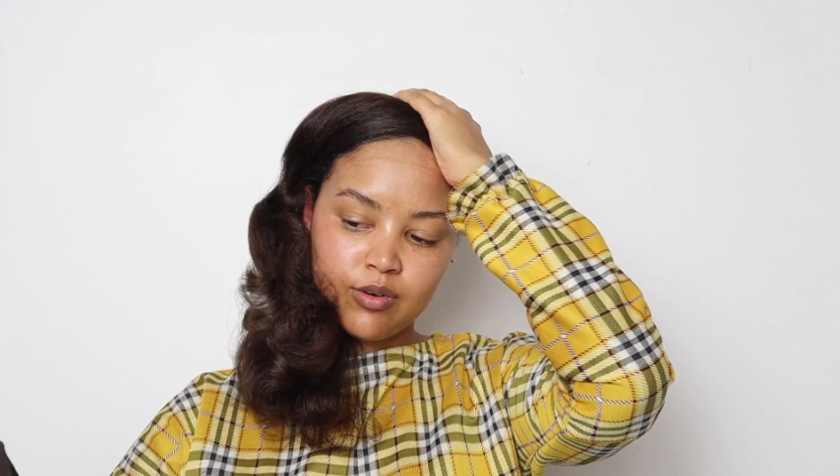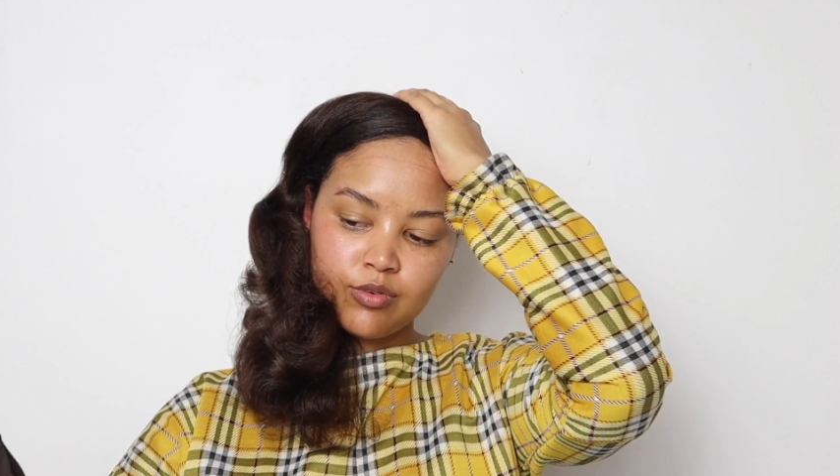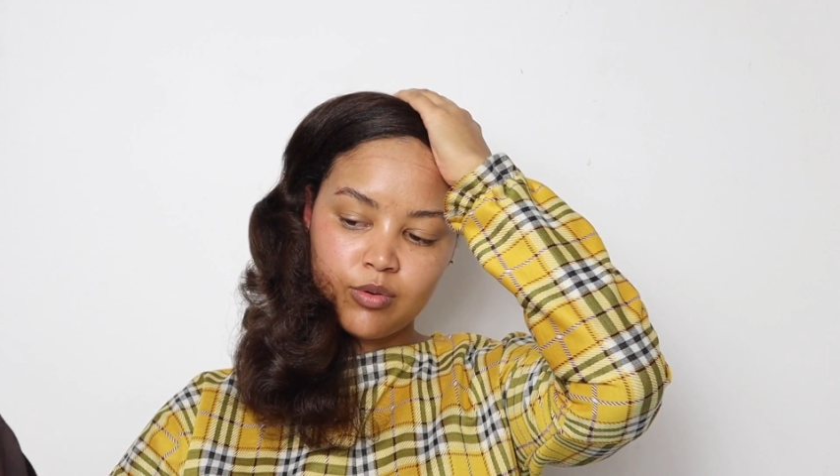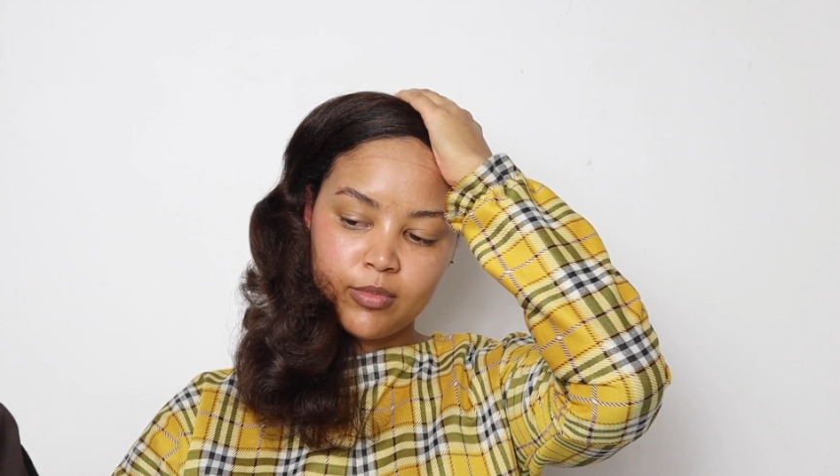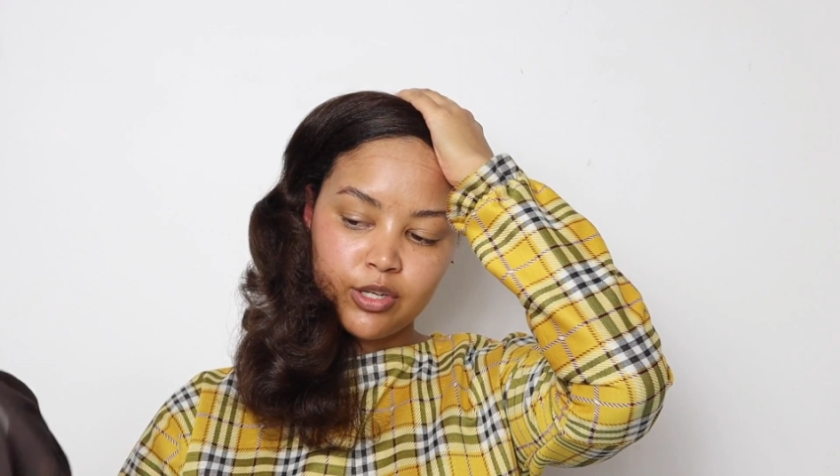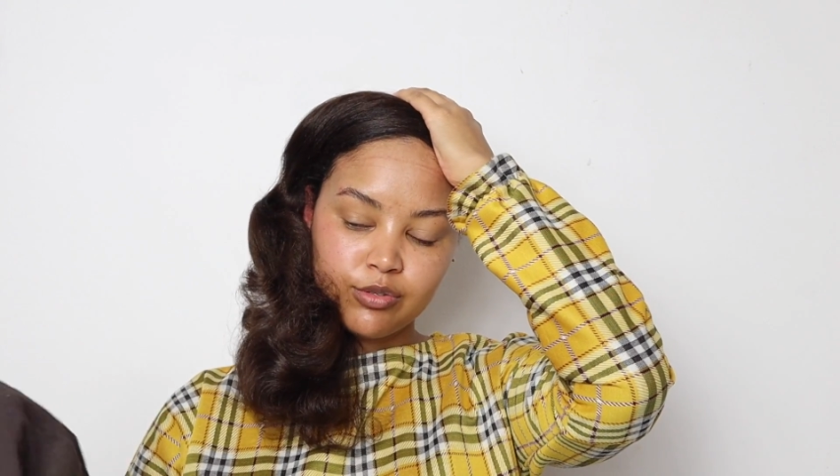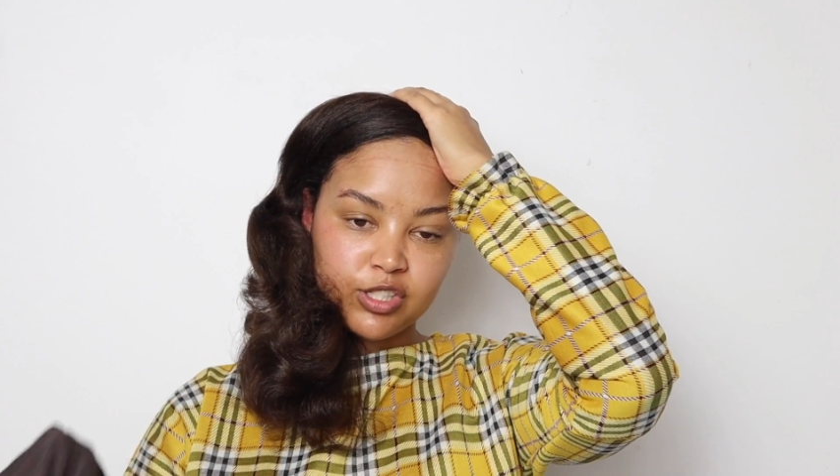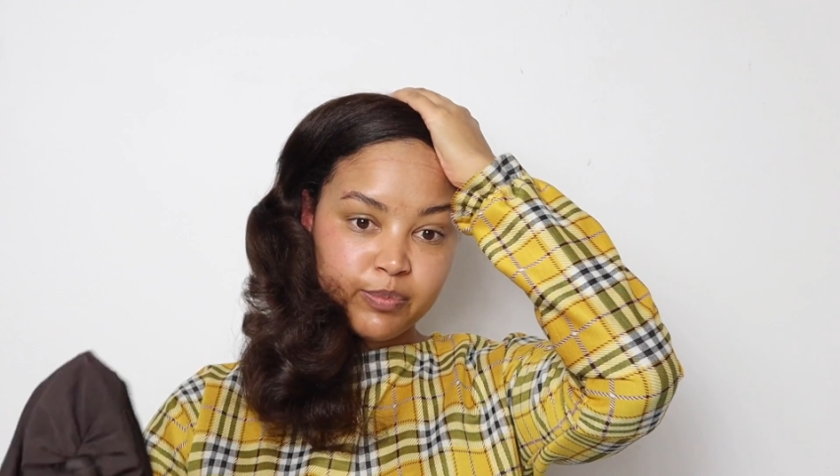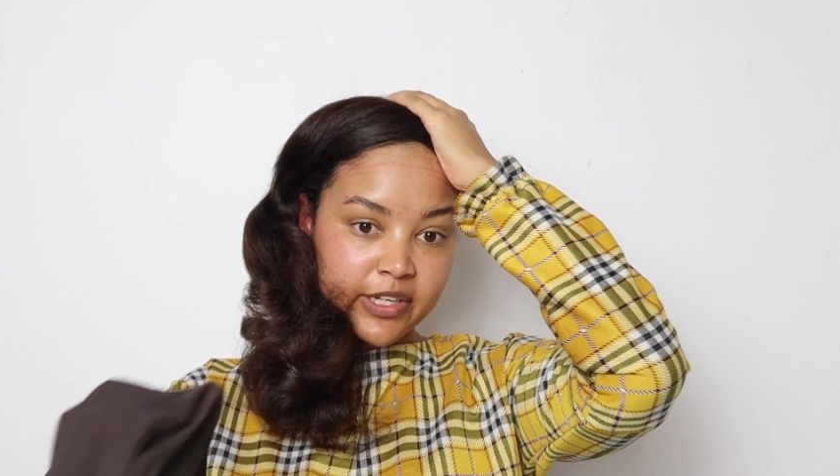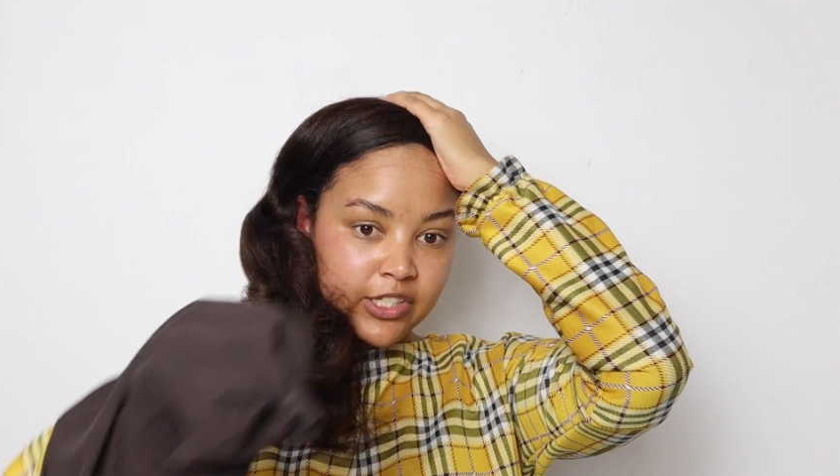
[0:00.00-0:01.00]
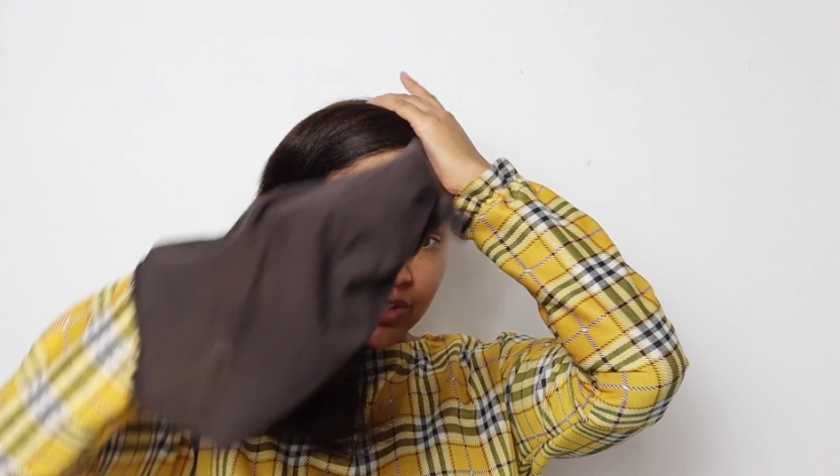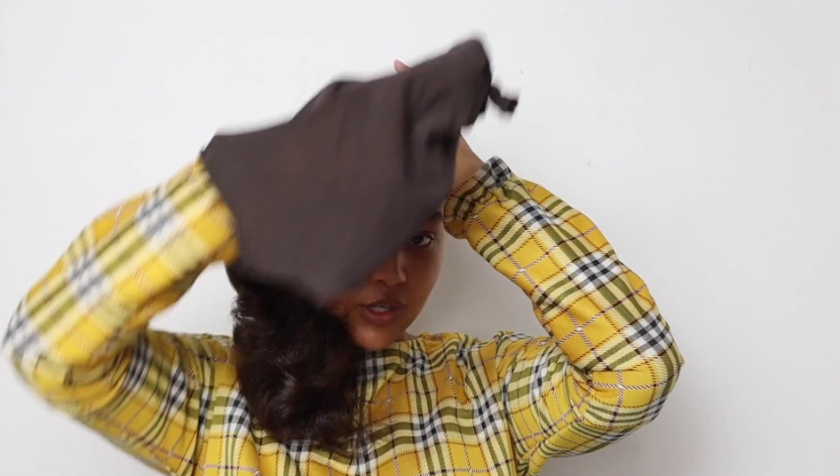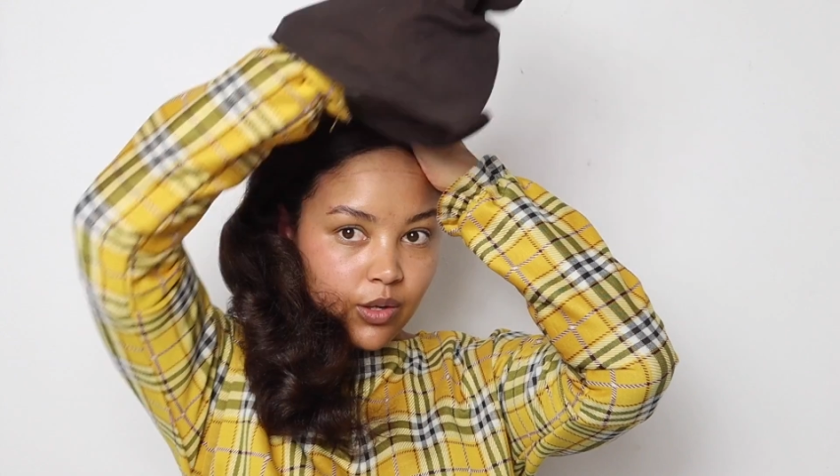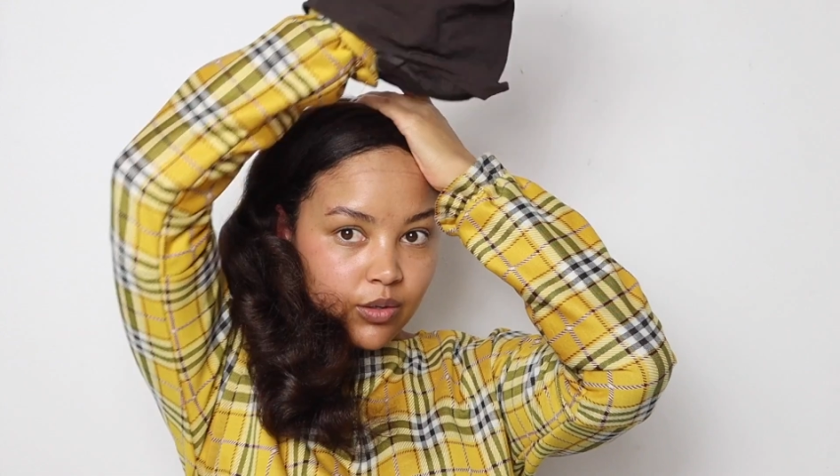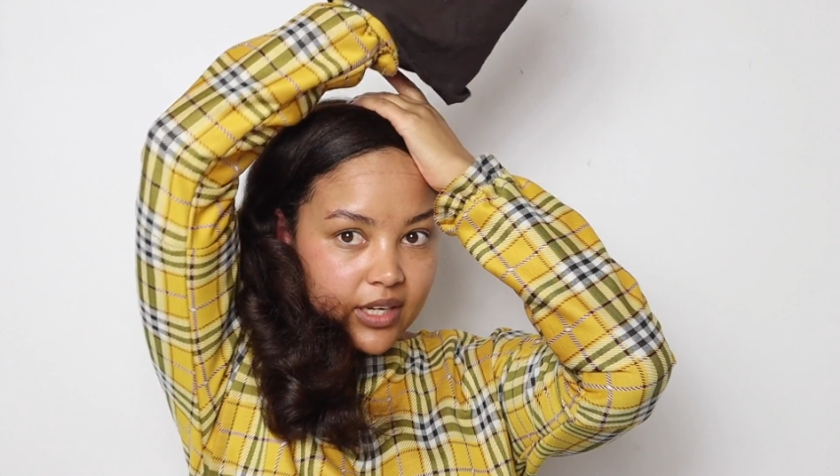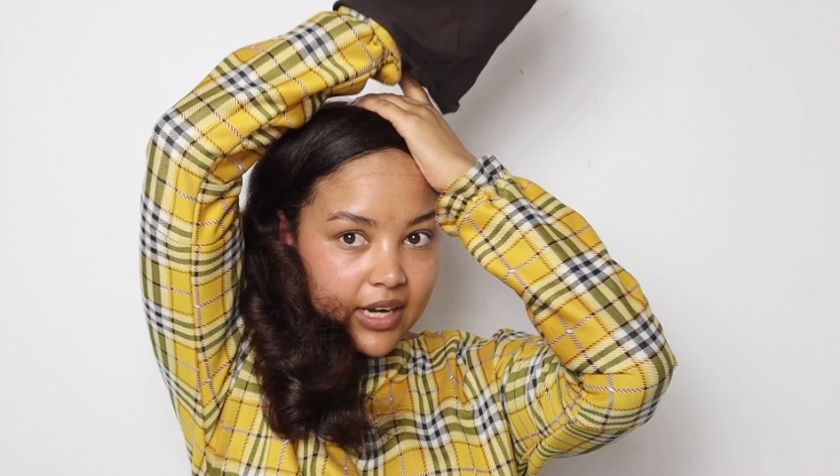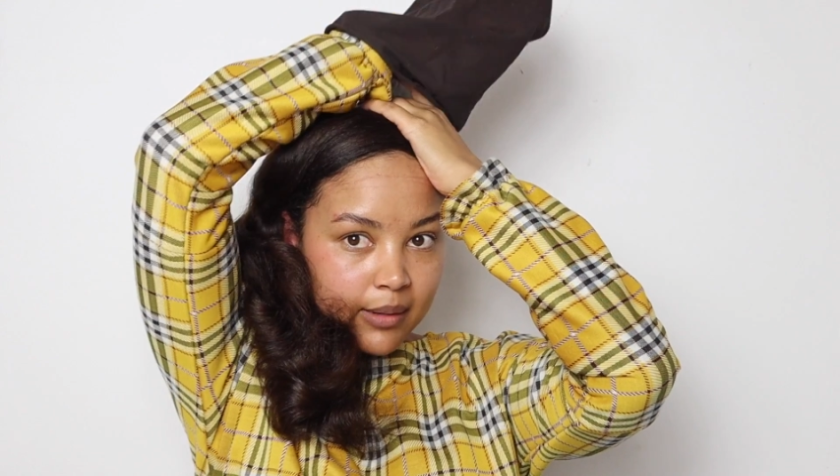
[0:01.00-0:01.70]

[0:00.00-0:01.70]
don't normally use pins to hold it.